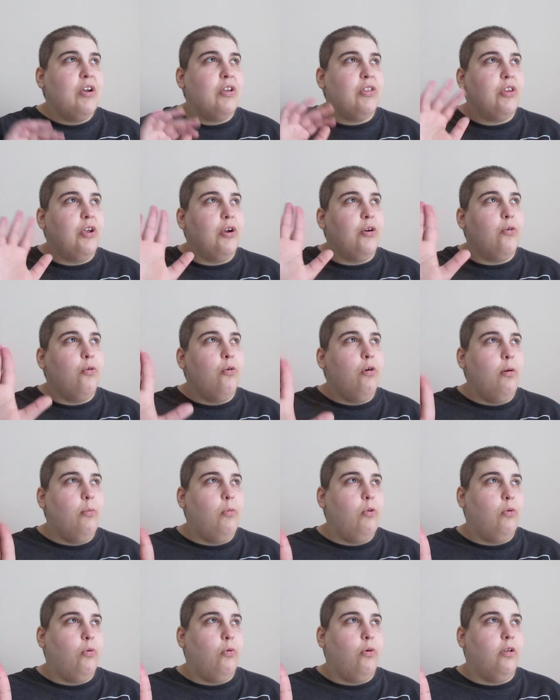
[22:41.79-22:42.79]
their
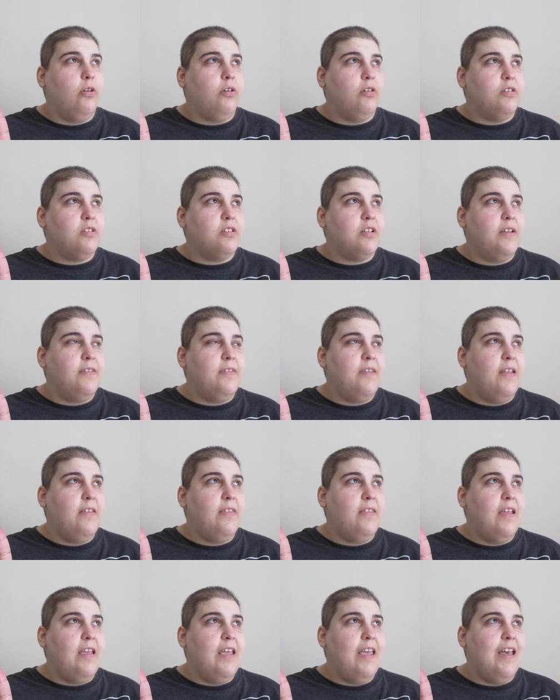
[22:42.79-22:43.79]
normal oils and then
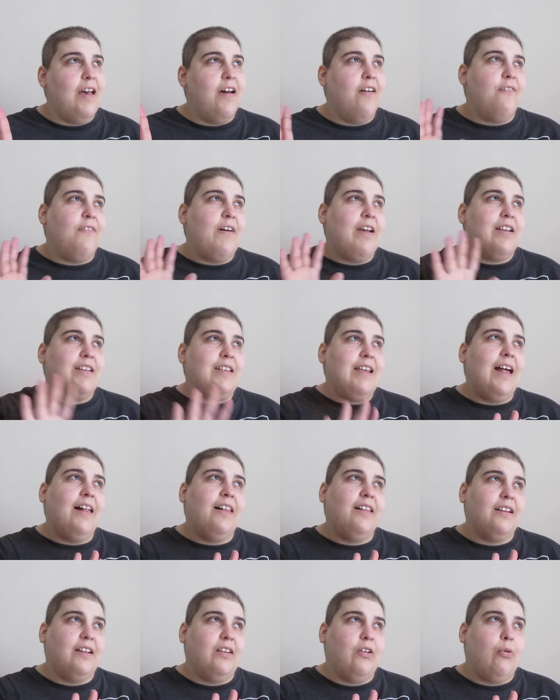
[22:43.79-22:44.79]
they have
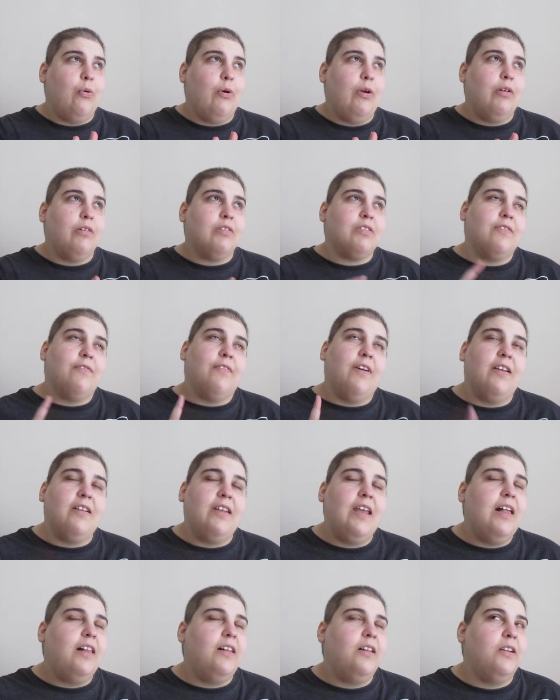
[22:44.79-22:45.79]
vitality oils and
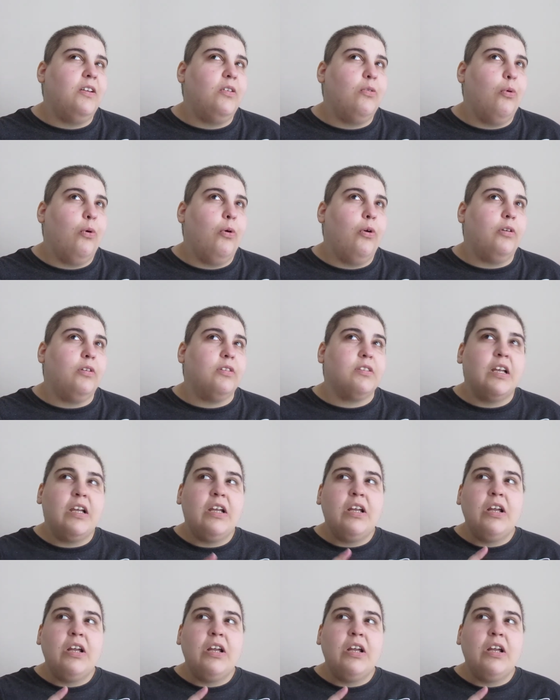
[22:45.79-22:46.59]
vitality oils